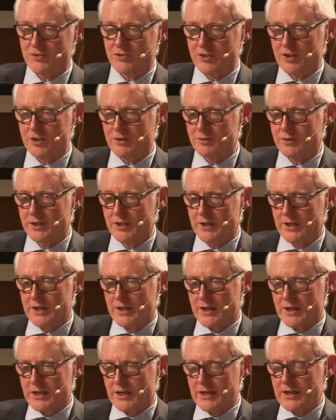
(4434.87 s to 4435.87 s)
So
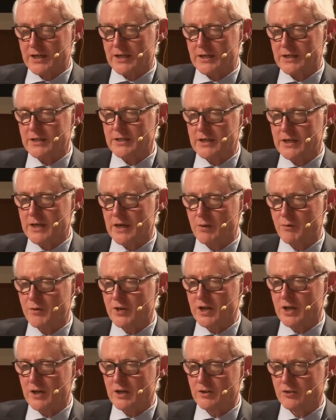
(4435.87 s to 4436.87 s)
clearly, we
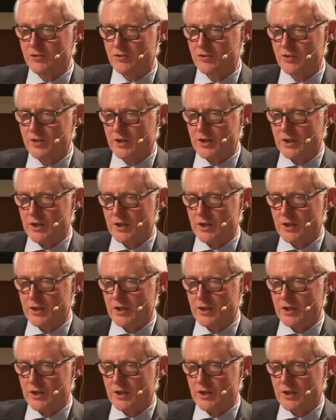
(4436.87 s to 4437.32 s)
can't,